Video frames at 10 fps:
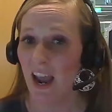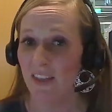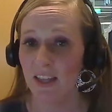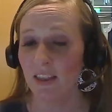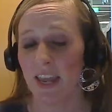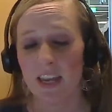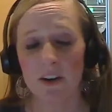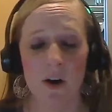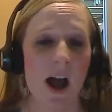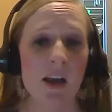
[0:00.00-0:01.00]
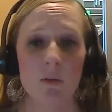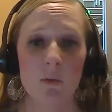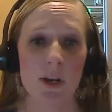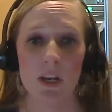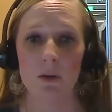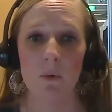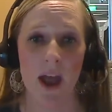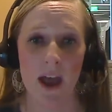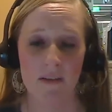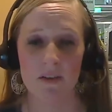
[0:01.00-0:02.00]
And then later on, when you
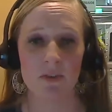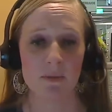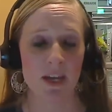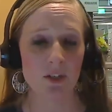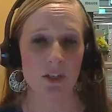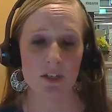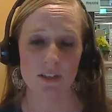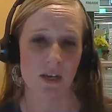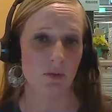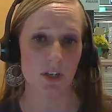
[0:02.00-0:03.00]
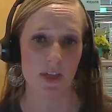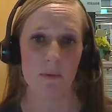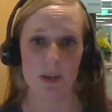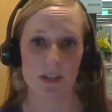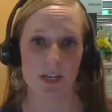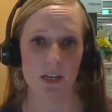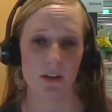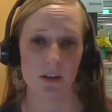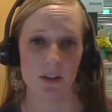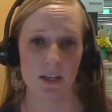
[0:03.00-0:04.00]
have information to send to that
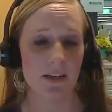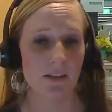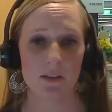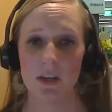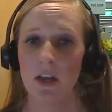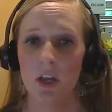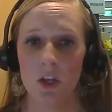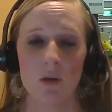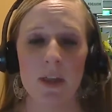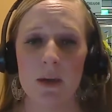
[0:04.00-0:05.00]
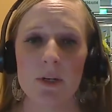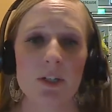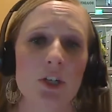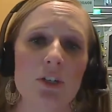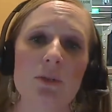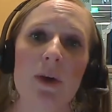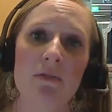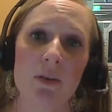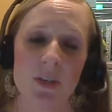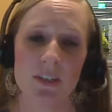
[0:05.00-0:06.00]
particular list, you'll be able to choose it
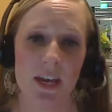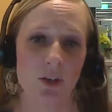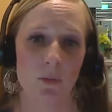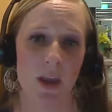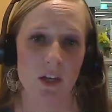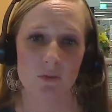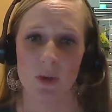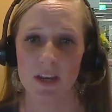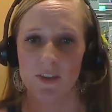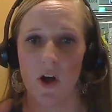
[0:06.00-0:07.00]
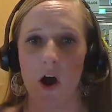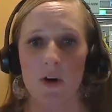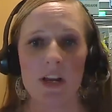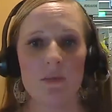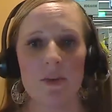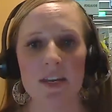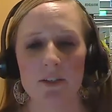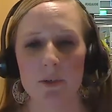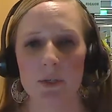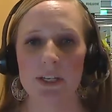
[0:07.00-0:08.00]
right from the schedule page because they'll already be
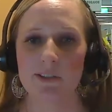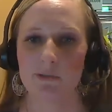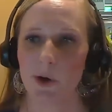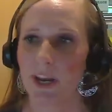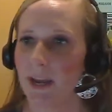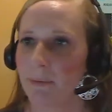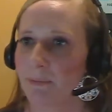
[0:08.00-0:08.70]
into a list for you.